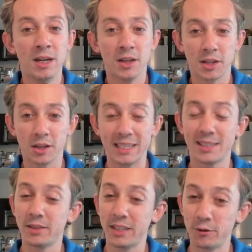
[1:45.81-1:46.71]
the less
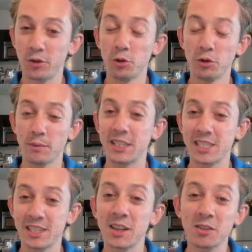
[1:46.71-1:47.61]
of an influence from the
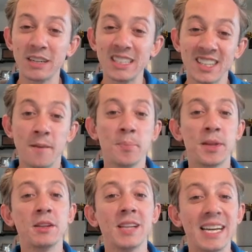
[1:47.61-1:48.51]
sun there is,
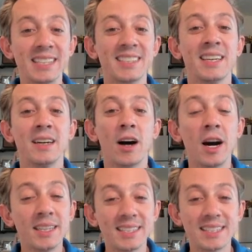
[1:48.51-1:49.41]
the less
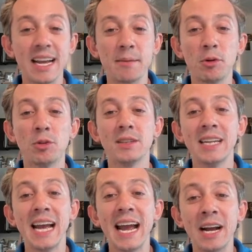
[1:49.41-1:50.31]
unstable
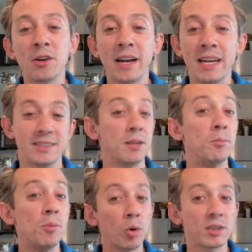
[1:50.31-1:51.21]
the air is, the
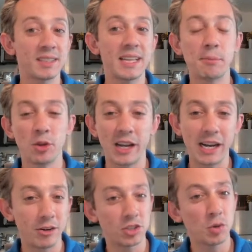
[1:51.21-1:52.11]
more stable the
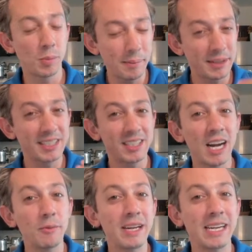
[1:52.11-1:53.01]
air is. So by the
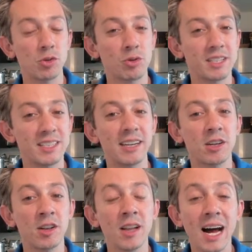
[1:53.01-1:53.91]
time we get towards 10
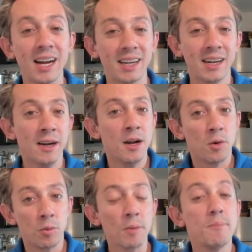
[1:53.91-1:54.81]
o'clock,
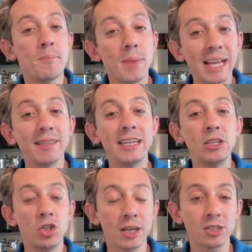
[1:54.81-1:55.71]
we're mainly
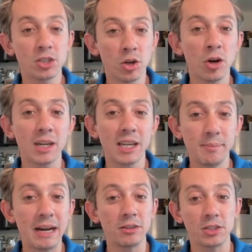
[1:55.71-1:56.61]
just talking
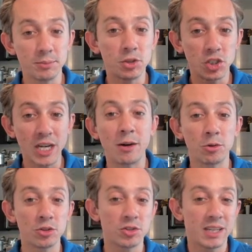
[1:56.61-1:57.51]
about some
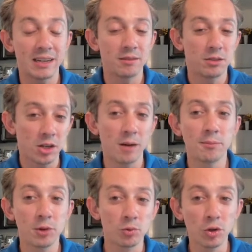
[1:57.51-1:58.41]
showers that come
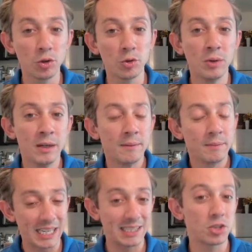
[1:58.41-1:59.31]
through.
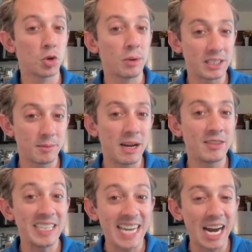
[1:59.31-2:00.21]
They can still bring some
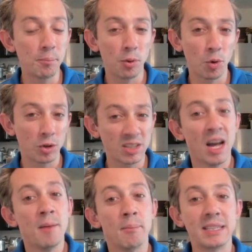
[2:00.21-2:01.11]
heavy downpours,
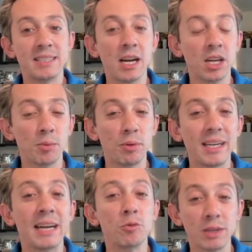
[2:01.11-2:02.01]
but it's not going to bring
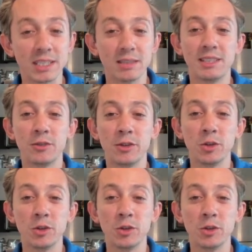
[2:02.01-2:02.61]
that risk of severe